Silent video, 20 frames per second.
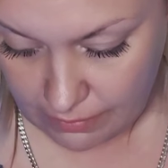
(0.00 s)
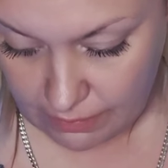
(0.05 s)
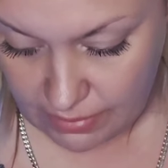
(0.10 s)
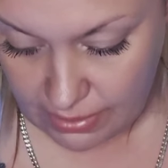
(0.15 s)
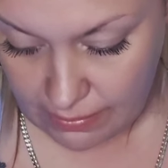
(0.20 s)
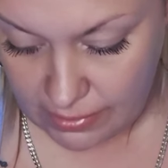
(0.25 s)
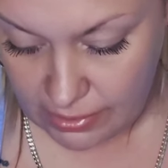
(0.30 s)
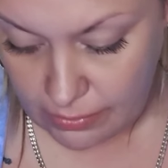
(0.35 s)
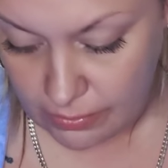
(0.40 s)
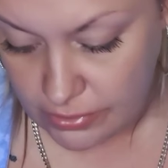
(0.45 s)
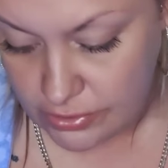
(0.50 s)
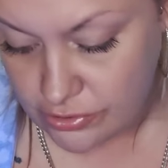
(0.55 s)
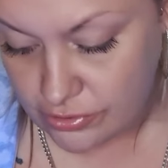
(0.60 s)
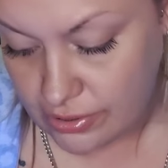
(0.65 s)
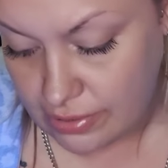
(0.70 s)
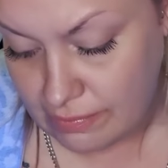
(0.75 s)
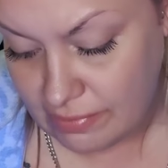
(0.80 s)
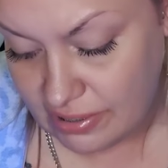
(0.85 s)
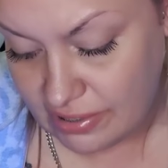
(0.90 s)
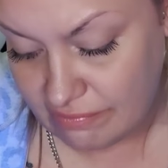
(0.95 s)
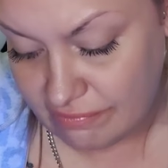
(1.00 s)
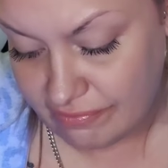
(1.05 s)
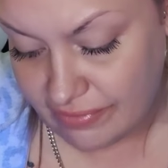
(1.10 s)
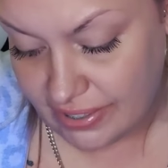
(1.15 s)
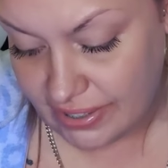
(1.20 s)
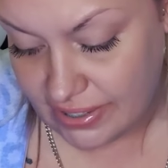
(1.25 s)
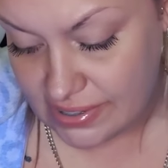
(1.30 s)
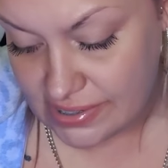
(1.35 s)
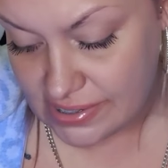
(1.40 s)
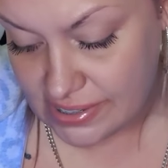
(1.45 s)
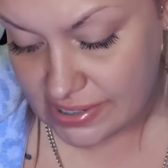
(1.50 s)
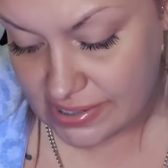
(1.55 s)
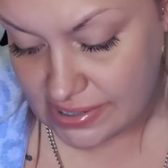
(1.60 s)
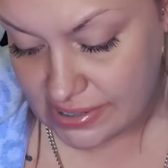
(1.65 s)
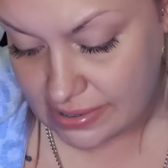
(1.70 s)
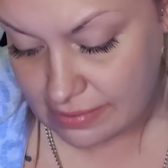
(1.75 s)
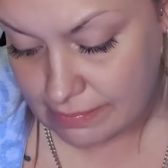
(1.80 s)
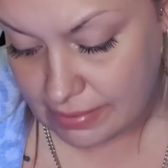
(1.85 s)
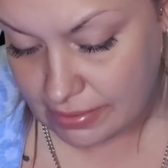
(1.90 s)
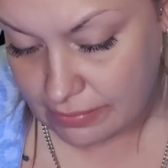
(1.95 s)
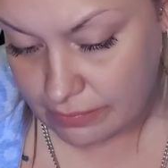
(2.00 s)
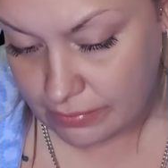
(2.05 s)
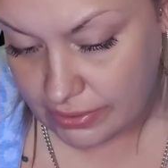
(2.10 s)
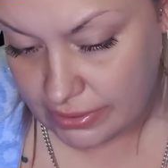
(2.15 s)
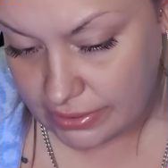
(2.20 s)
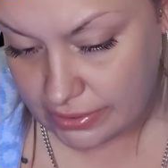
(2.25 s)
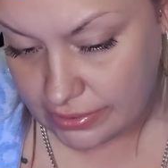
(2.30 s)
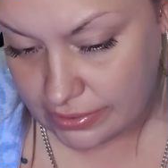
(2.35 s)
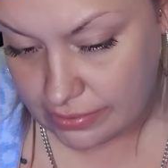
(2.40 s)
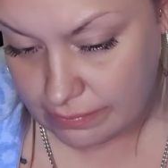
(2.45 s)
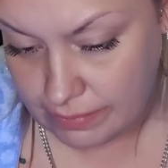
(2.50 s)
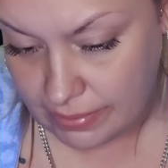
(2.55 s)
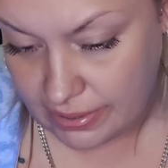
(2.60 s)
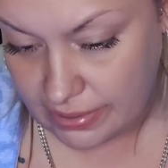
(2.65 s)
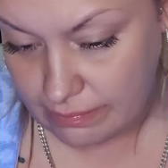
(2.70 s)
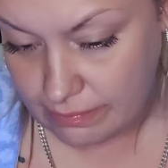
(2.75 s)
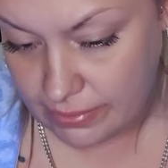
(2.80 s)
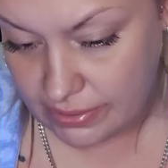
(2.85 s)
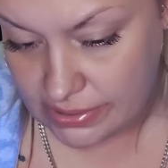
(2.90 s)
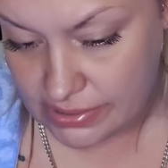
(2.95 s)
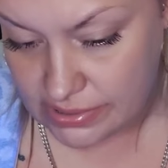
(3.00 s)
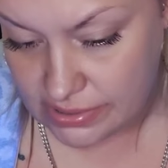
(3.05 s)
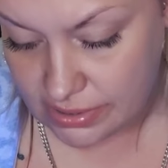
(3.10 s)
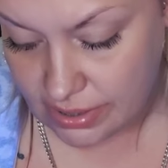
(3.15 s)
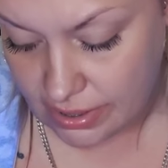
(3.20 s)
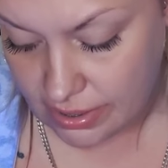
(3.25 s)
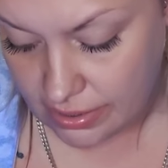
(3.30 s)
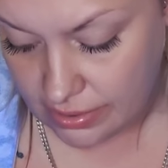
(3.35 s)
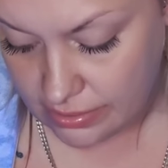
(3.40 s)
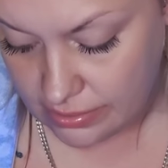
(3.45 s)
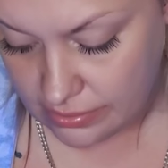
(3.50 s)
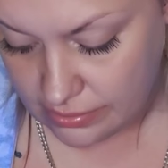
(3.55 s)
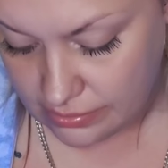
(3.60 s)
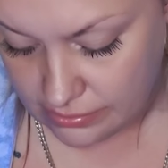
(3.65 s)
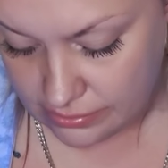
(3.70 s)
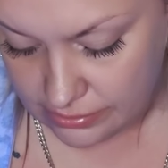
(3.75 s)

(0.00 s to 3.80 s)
Maybe you were dreaming and fantasizing about what it could have been, but it's not.